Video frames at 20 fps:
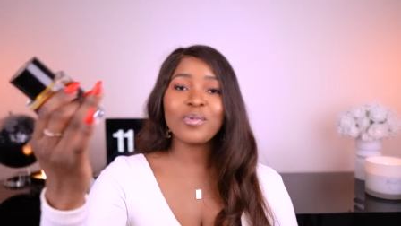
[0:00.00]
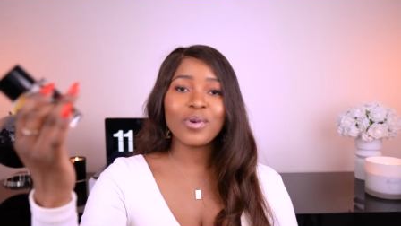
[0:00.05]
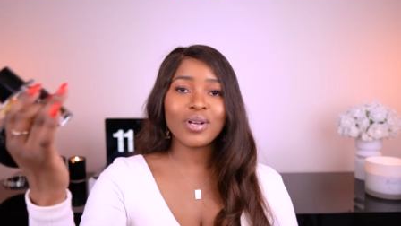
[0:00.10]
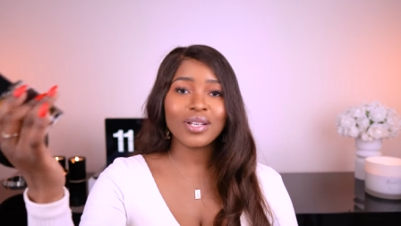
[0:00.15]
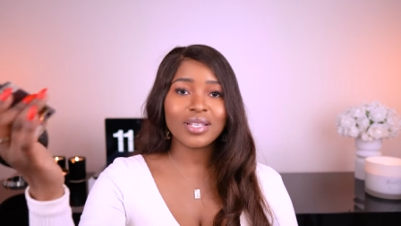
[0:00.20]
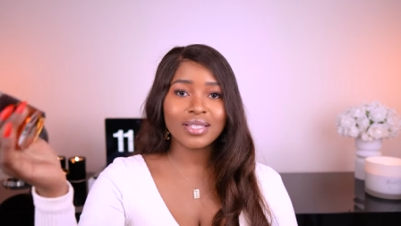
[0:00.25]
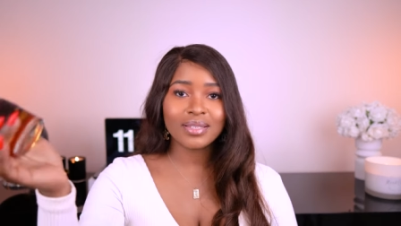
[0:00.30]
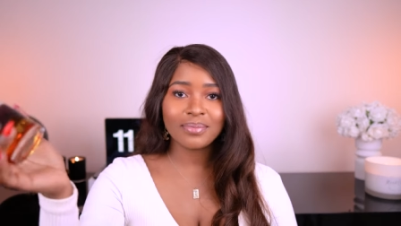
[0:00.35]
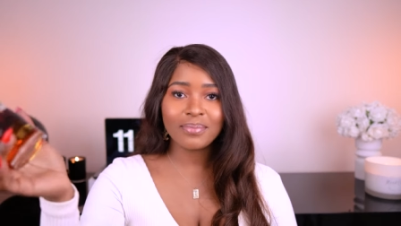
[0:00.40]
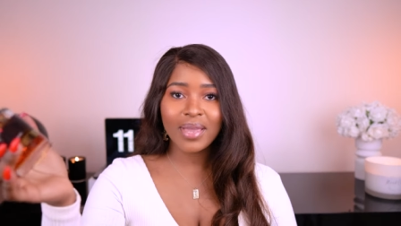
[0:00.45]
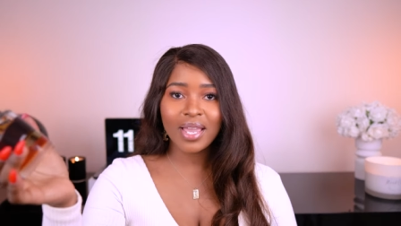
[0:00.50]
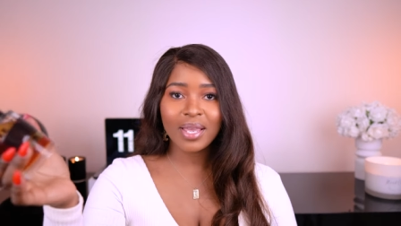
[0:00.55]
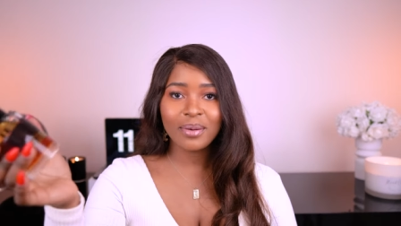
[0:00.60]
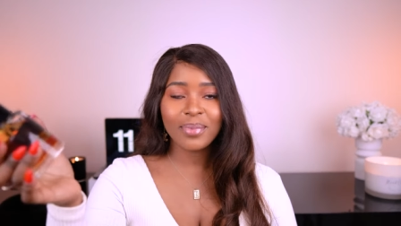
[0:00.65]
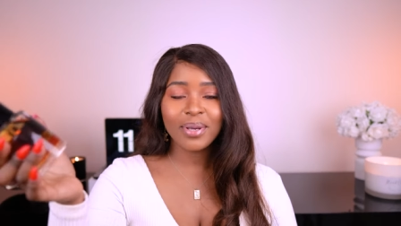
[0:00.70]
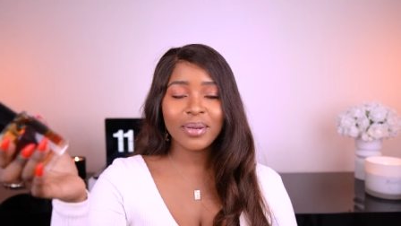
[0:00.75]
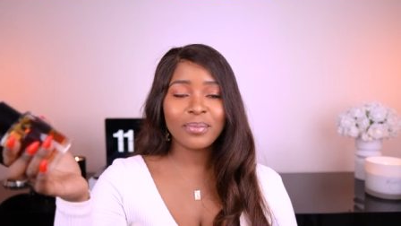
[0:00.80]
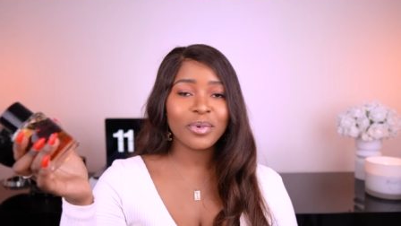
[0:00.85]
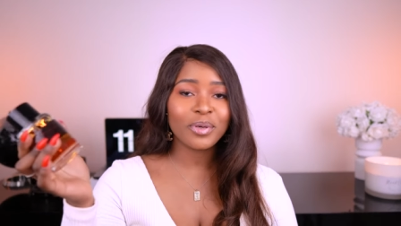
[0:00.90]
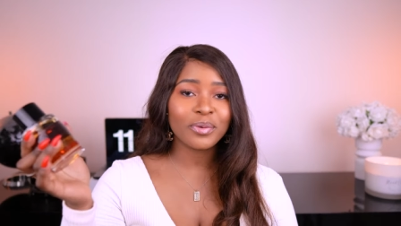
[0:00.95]
was
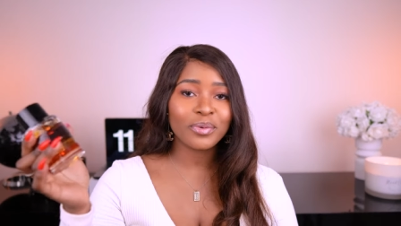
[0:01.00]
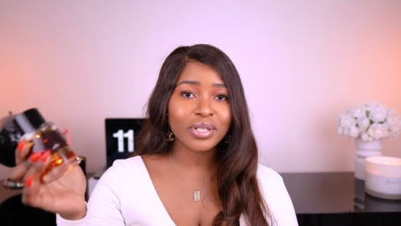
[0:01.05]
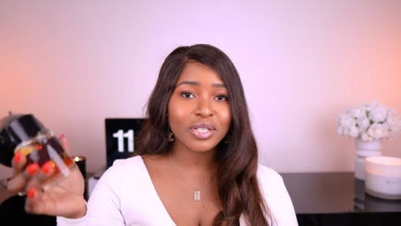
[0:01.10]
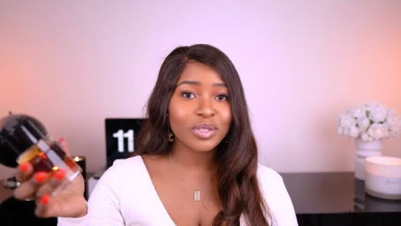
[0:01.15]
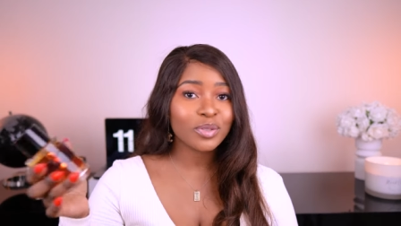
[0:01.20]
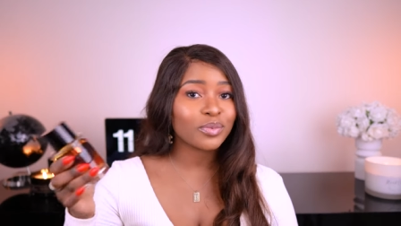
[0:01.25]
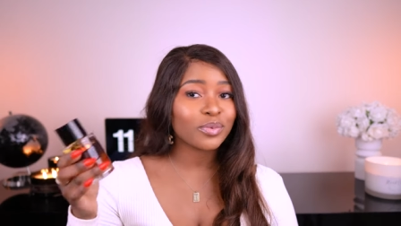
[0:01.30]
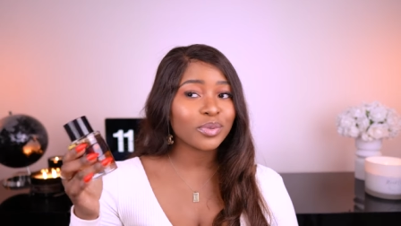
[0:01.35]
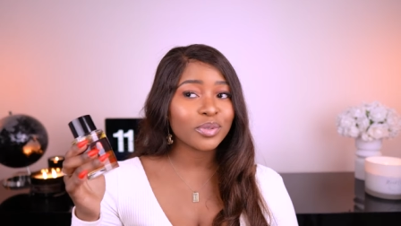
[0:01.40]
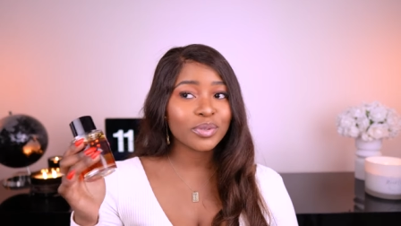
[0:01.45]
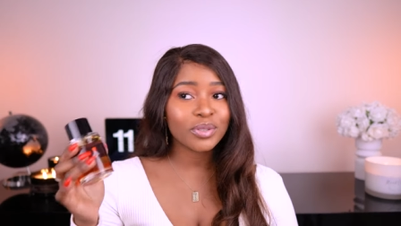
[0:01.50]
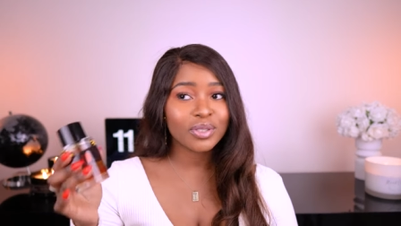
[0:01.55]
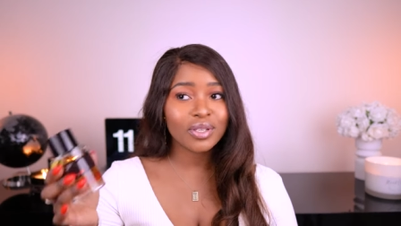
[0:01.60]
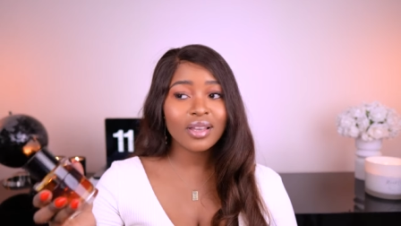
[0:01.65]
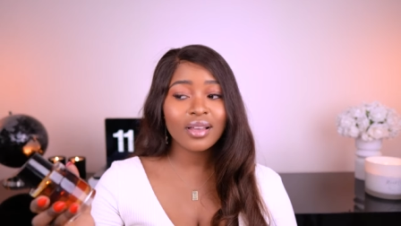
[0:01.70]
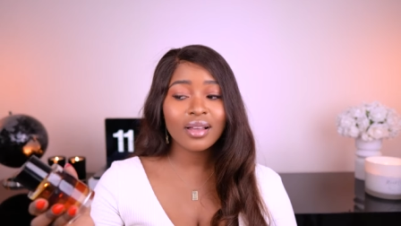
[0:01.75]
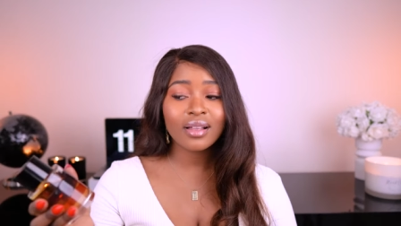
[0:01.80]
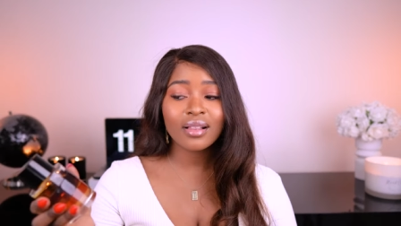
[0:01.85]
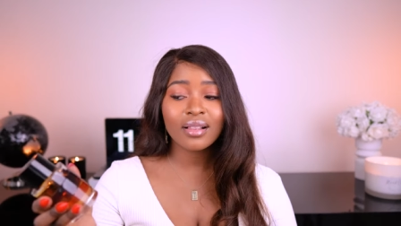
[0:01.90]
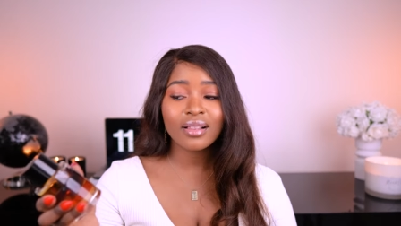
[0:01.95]
made by Maurice
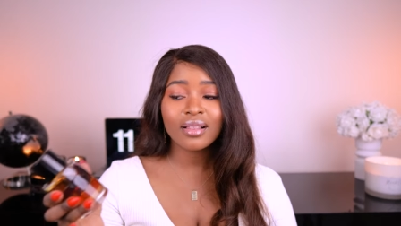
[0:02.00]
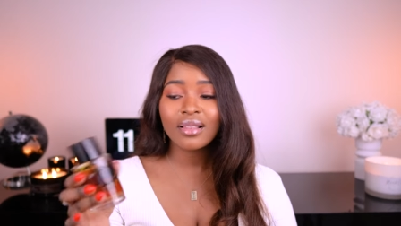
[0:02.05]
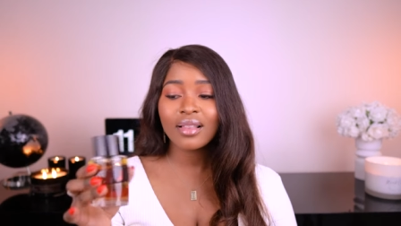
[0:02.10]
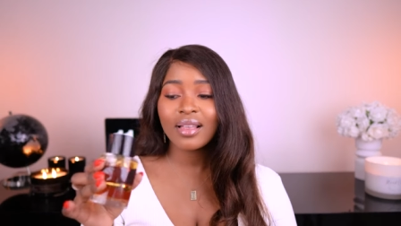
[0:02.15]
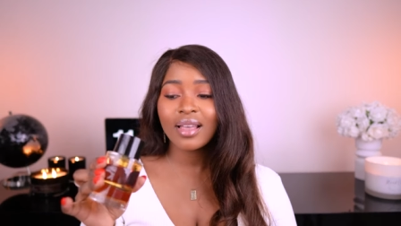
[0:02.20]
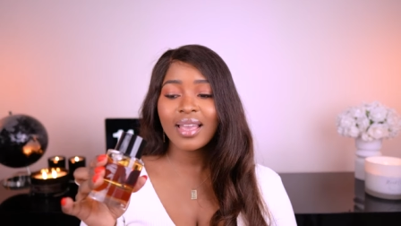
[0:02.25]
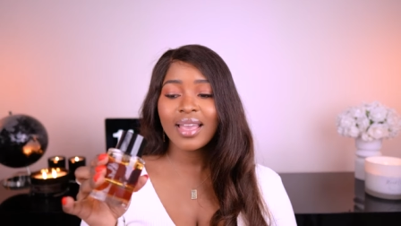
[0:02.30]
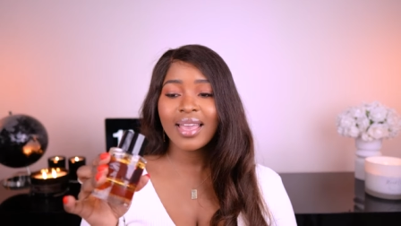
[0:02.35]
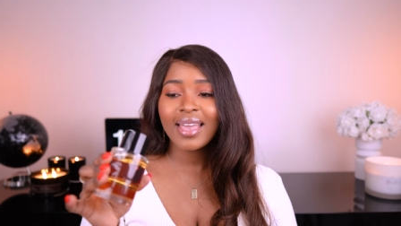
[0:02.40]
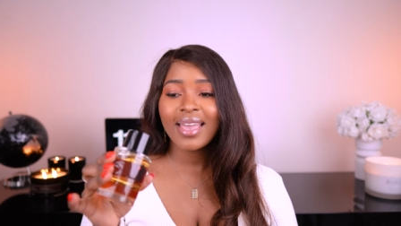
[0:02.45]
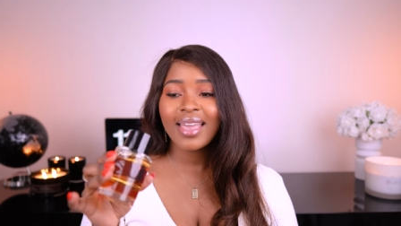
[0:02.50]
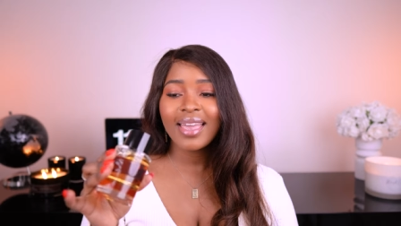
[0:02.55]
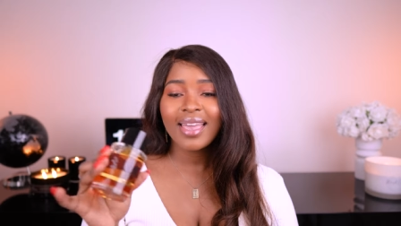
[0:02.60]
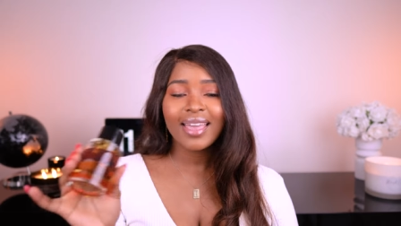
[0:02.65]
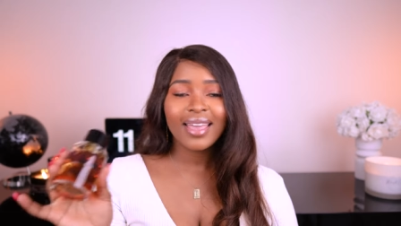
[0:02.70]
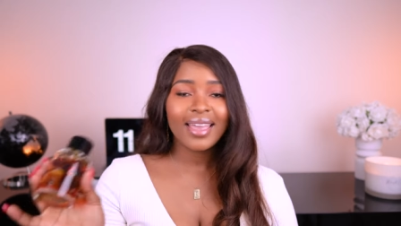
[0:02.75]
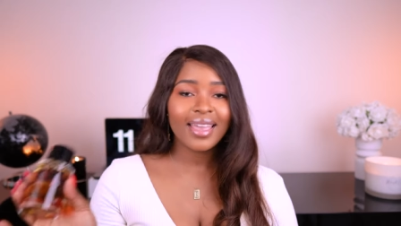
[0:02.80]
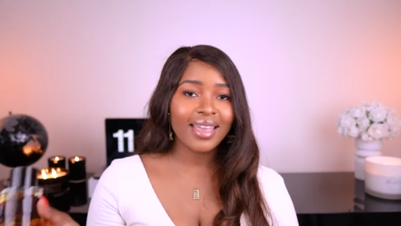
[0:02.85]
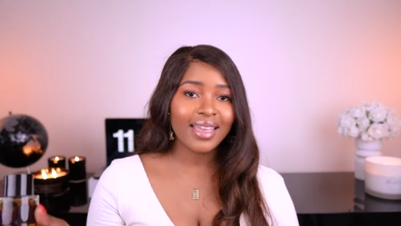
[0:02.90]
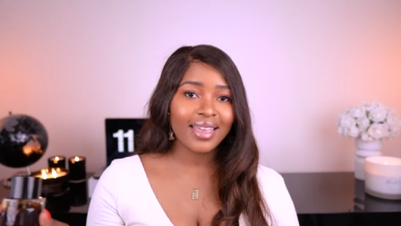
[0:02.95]
Roucel,
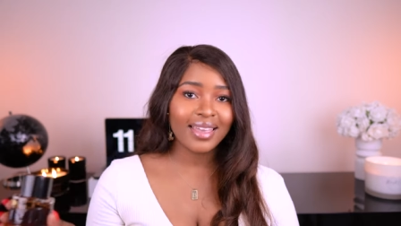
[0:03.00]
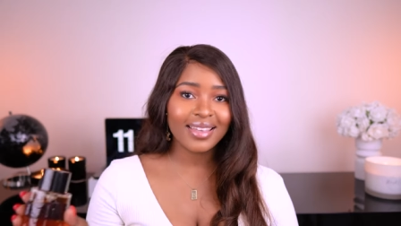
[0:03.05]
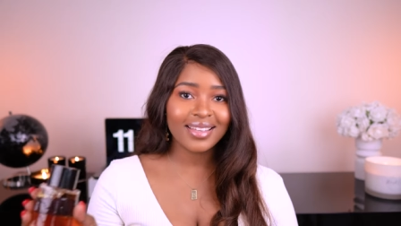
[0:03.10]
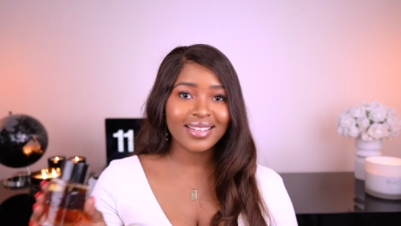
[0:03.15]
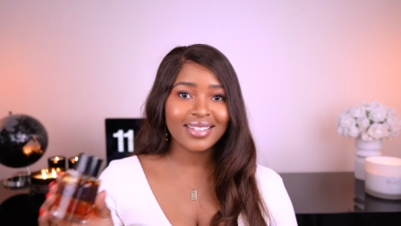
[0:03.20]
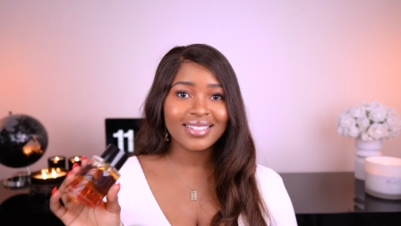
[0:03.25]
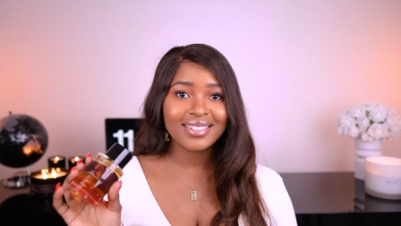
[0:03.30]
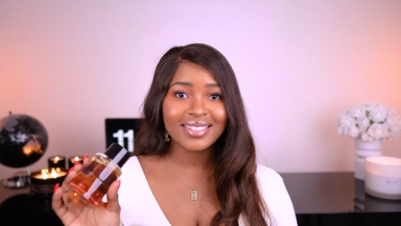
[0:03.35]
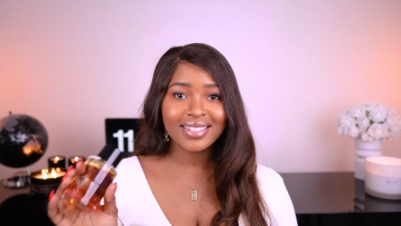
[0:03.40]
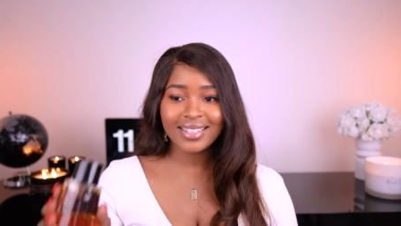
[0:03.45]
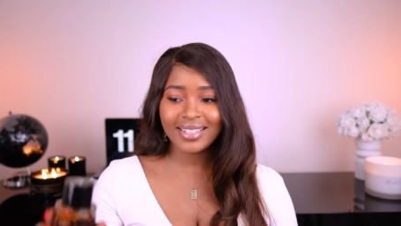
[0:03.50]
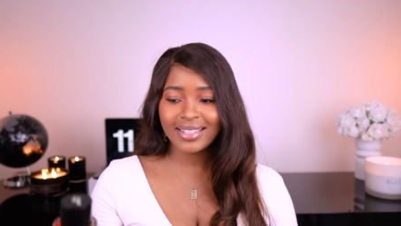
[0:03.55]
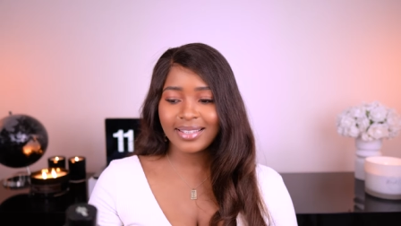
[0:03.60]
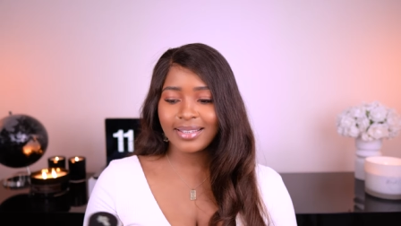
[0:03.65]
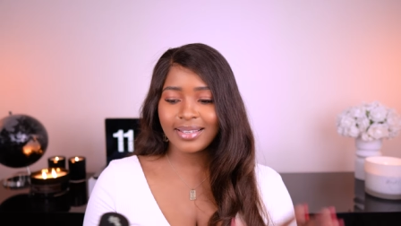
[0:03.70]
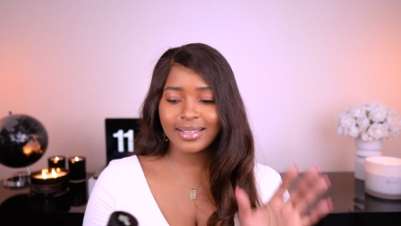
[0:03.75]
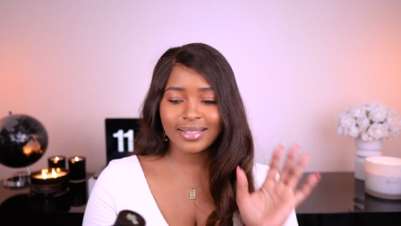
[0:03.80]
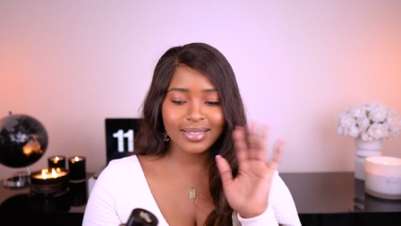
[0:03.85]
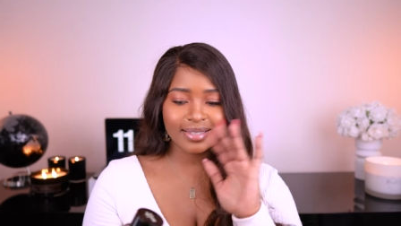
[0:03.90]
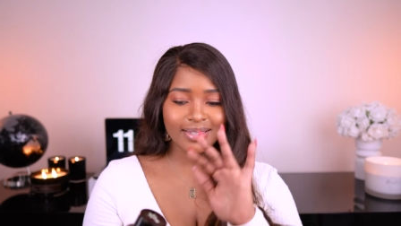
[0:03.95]
and
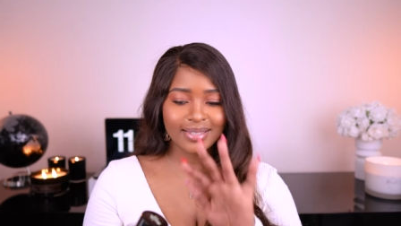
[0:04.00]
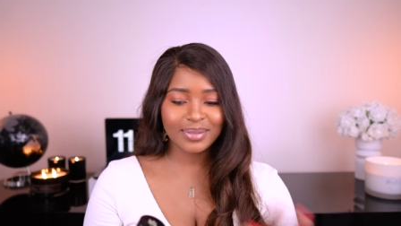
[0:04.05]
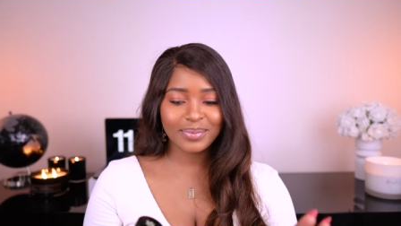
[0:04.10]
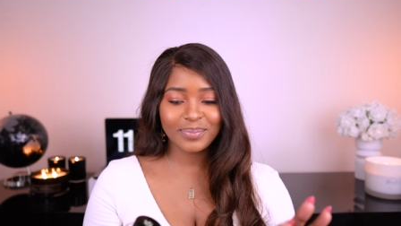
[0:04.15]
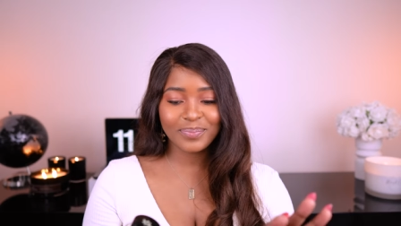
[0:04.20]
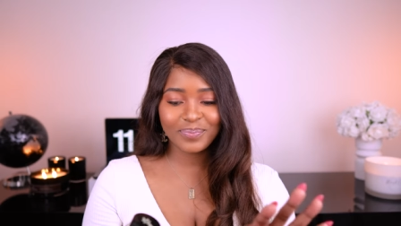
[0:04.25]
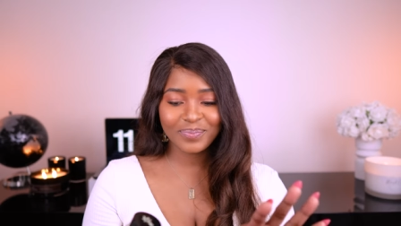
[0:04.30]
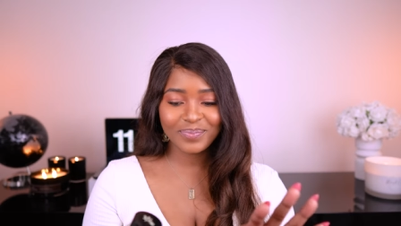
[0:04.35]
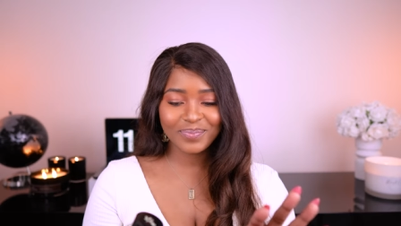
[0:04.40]
yes.